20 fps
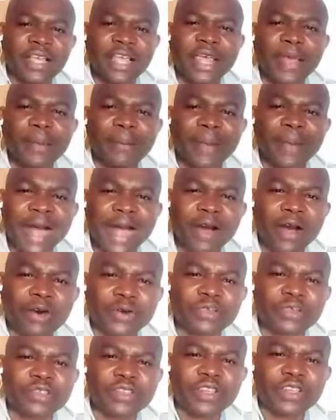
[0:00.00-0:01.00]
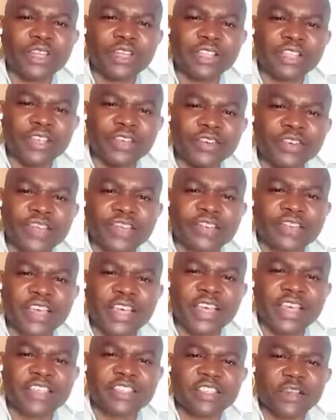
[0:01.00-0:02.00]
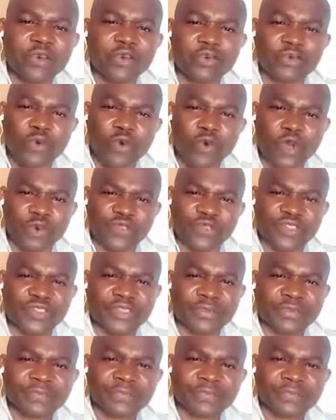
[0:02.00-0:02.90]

about the research focus.